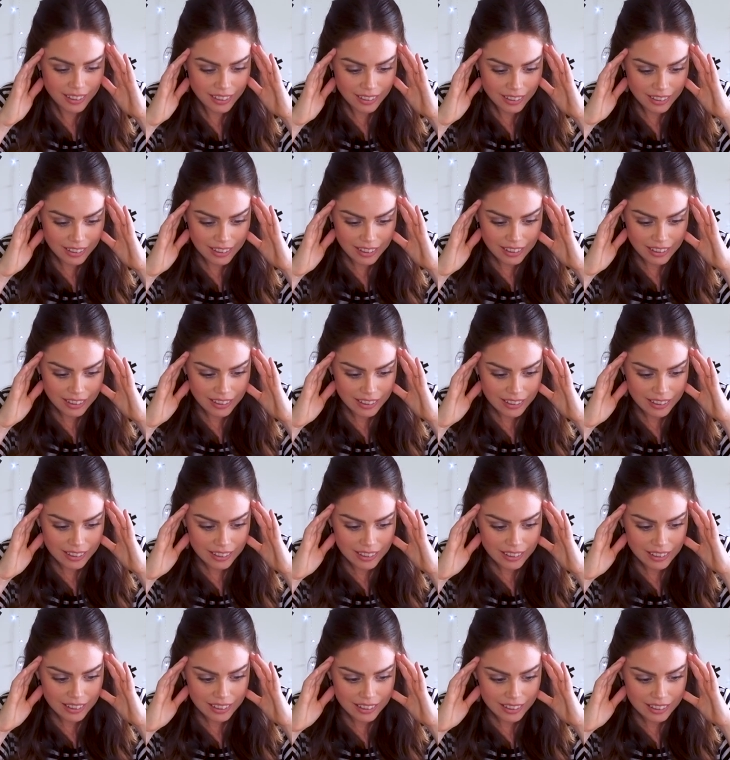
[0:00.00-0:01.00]

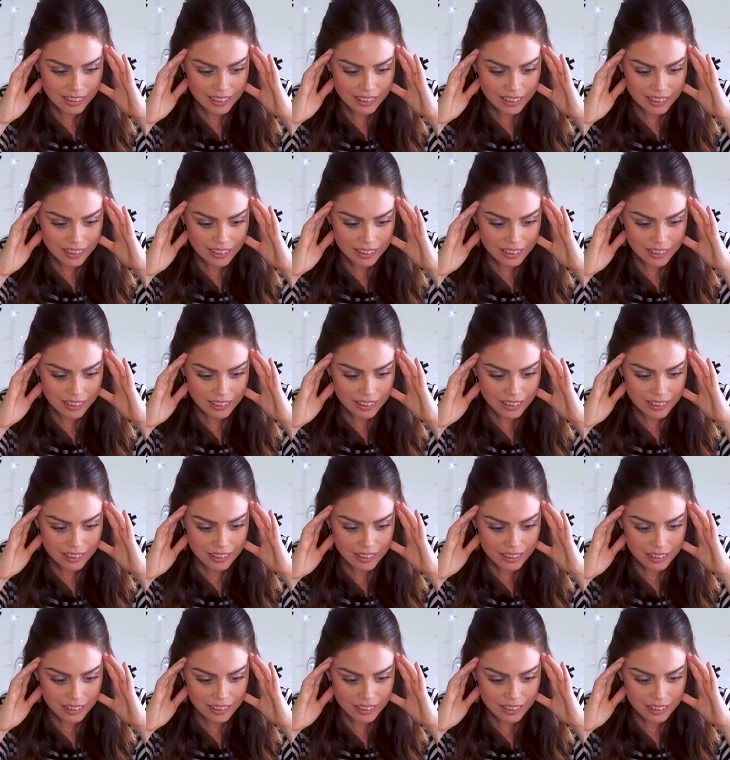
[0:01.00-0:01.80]
Nothing is said.